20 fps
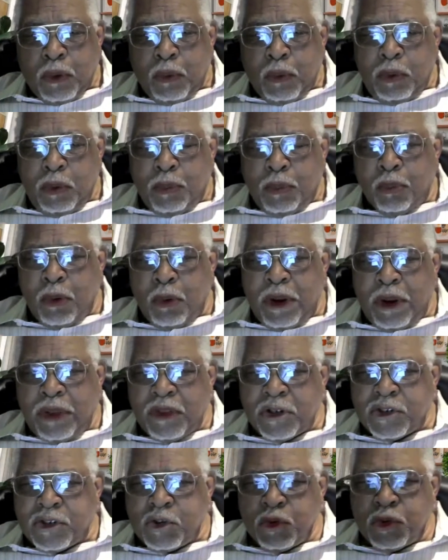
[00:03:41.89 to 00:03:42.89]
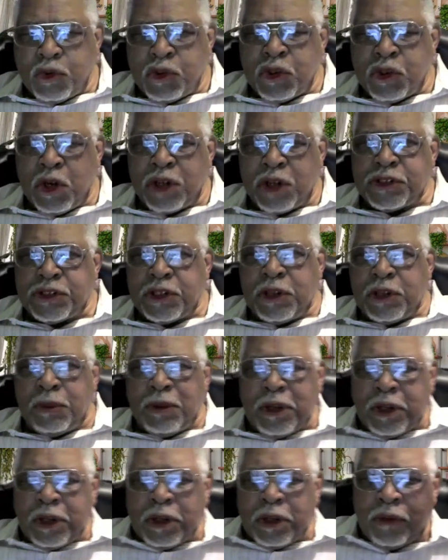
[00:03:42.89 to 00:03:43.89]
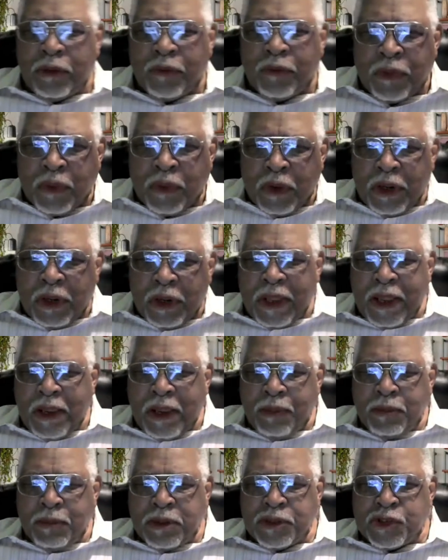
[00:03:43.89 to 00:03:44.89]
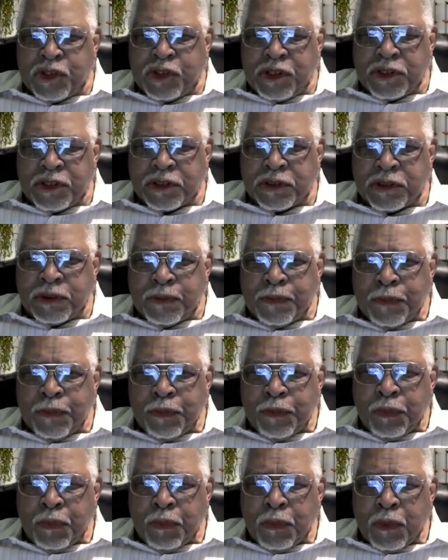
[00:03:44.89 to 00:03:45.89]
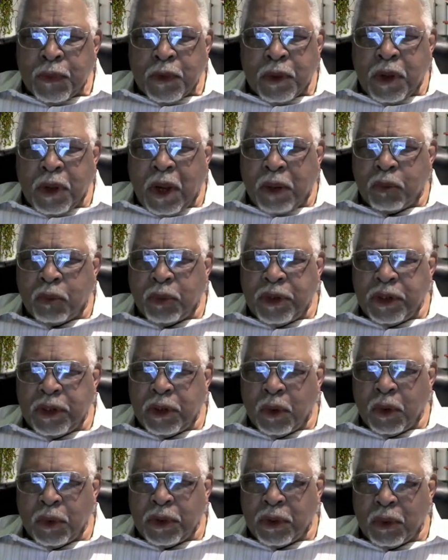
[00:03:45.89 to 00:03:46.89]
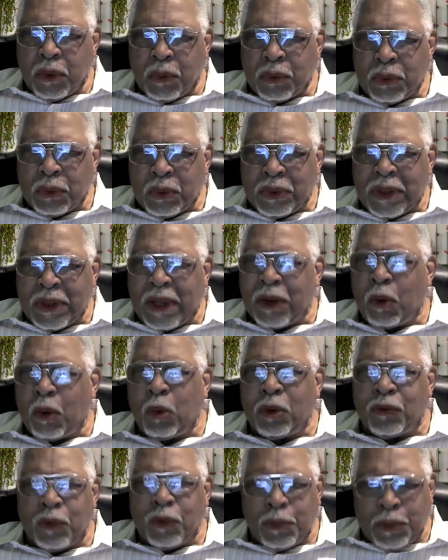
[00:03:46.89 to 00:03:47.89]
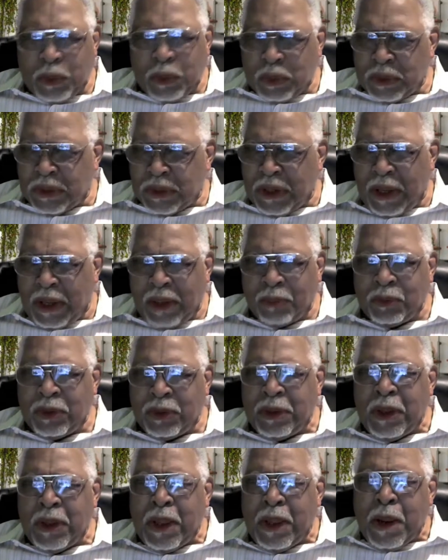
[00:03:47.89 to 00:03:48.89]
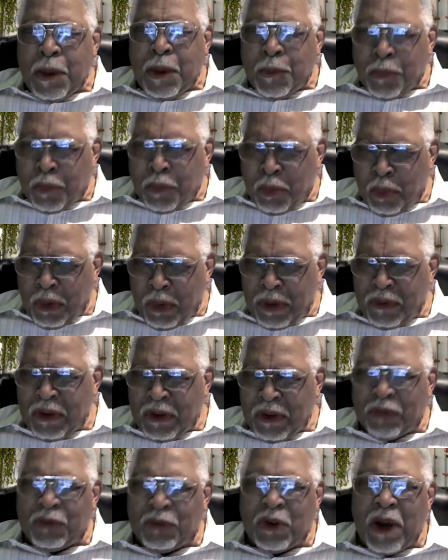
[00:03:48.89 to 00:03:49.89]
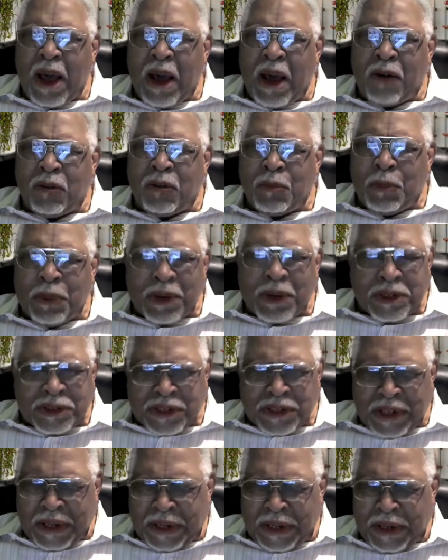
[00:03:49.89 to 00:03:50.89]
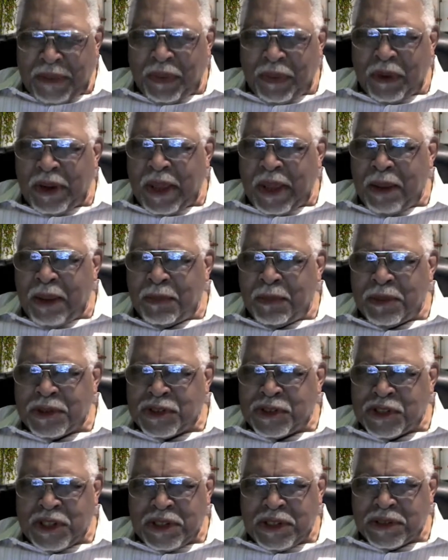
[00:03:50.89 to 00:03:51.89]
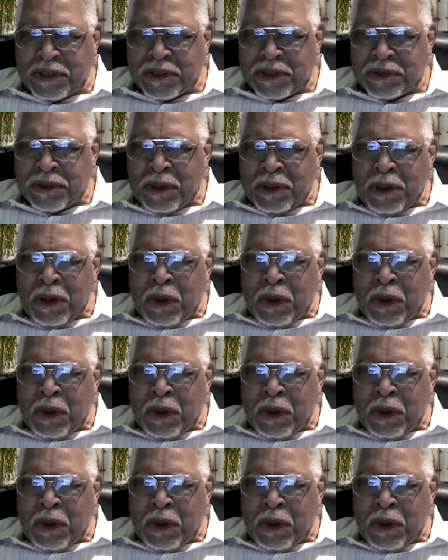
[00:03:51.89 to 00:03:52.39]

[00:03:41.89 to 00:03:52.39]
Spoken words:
We pray that you touch and deliver in the name of Jesus. God, we know you're going to do it. Not only for Putin, God, we pray for our president in the name of Jesus.